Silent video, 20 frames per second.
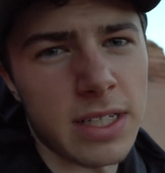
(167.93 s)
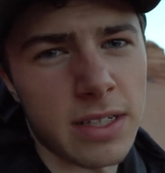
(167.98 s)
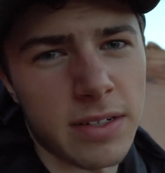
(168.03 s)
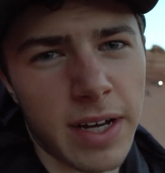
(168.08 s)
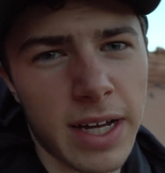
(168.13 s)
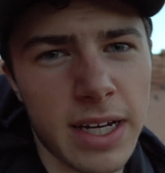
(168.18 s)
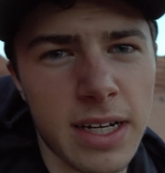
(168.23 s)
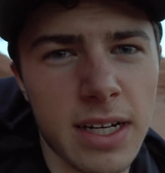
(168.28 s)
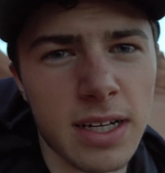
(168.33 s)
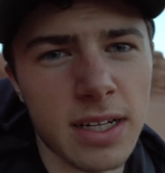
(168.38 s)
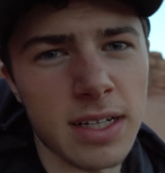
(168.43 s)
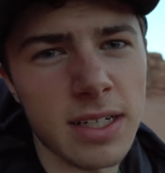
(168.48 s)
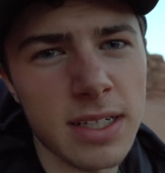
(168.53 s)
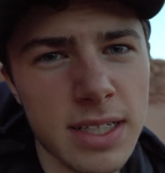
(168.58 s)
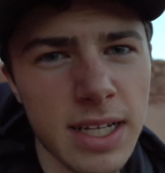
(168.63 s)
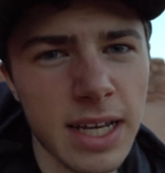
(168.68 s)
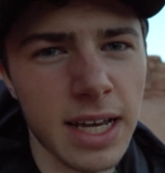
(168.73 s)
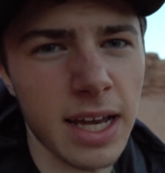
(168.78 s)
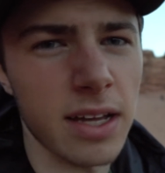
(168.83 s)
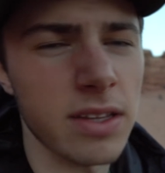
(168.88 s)
so I had to
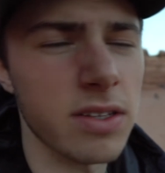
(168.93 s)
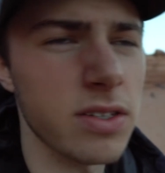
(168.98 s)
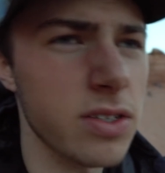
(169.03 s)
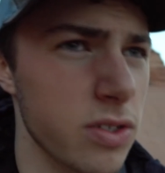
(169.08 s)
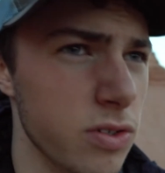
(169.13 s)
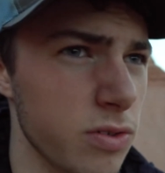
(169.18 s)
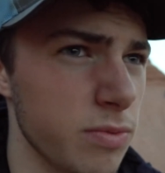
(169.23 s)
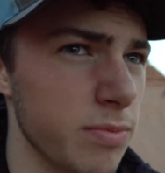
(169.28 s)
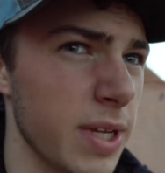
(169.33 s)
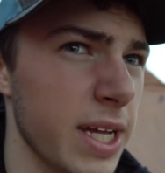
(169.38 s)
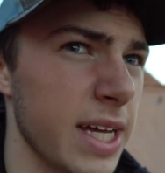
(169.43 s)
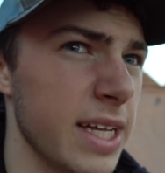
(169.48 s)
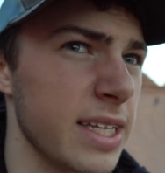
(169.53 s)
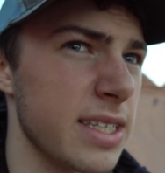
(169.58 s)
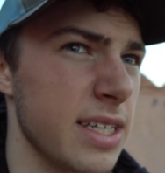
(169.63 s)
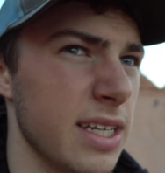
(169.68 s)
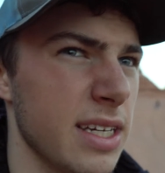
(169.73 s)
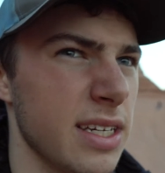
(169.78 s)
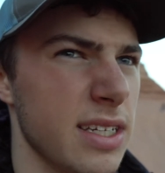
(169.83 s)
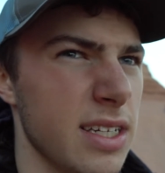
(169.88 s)
take out the zoom
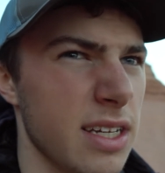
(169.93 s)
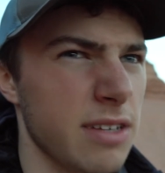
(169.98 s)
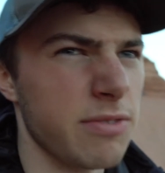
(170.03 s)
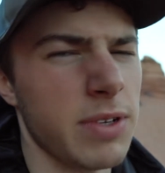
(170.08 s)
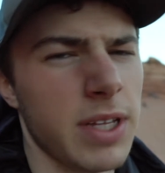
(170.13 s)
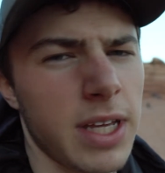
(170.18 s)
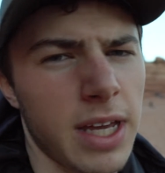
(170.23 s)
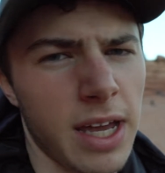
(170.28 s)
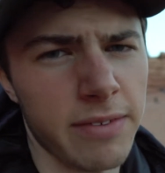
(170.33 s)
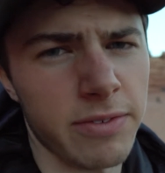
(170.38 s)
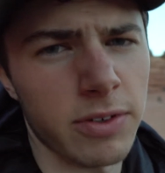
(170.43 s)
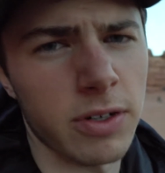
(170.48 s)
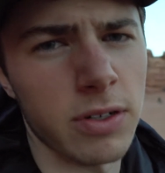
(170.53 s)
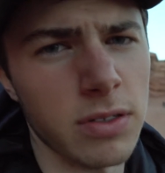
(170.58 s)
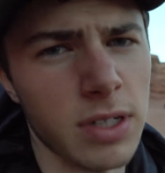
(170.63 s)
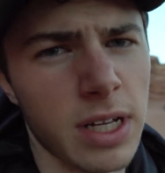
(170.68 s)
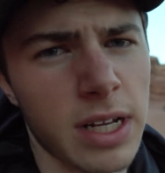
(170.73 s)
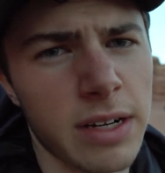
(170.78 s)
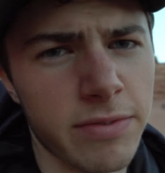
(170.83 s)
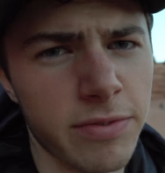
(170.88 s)
lens and didn't really have a
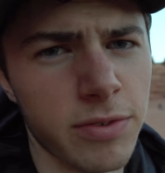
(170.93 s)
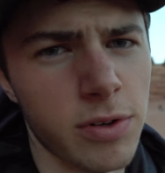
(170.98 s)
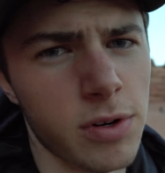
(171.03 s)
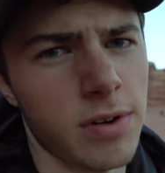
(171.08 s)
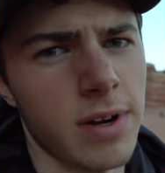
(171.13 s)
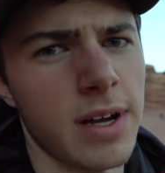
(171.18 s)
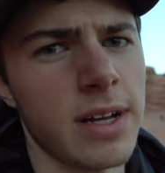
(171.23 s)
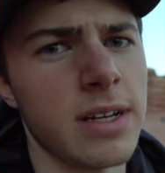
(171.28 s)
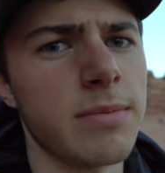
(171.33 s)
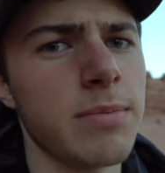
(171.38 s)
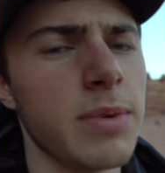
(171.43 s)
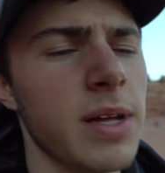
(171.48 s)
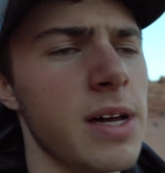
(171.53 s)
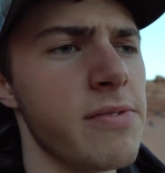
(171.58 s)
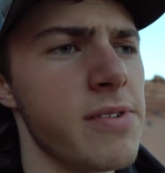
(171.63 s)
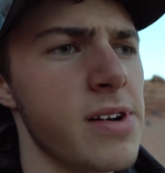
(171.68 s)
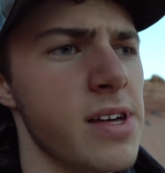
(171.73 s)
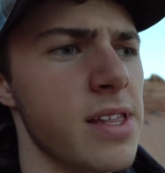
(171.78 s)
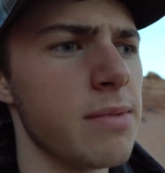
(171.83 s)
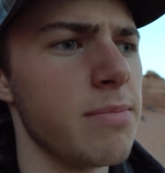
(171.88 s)
whole lot of foreground to play
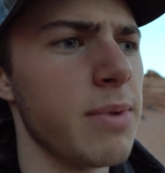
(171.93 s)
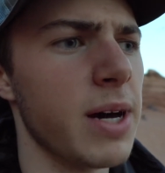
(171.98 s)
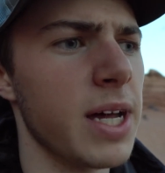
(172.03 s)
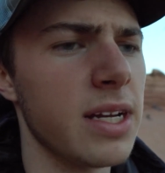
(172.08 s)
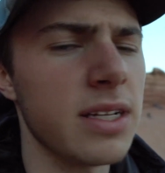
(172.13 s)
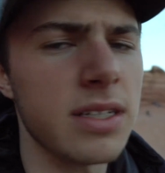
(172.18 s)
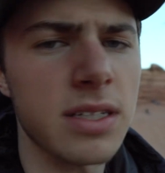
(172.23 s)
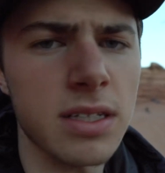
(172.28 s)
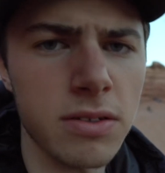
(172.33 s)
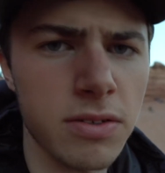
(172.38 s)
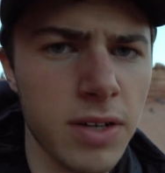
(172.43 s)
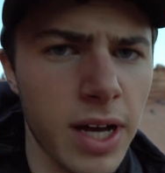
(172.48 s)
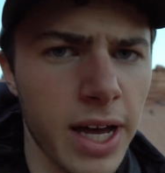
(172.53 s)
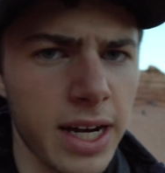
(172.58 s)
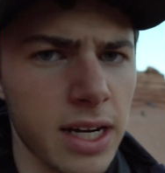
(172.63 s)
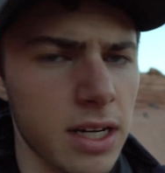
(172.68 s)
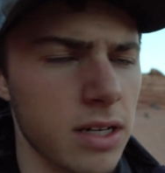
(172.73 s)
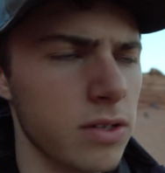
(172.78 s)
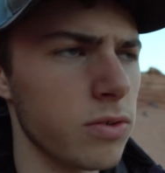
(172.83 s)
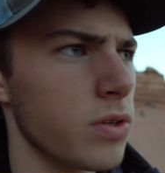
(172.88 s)
with, but still
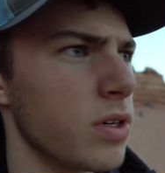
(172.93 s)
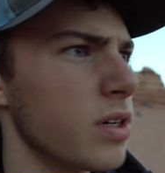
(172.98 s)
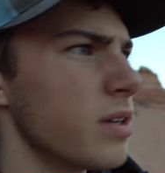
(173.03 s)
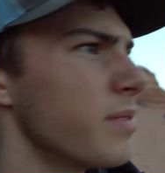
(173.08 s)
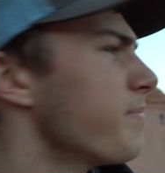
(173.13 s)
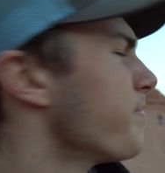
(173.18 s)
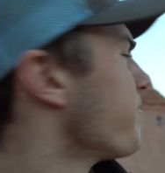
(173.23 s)
kind of cool.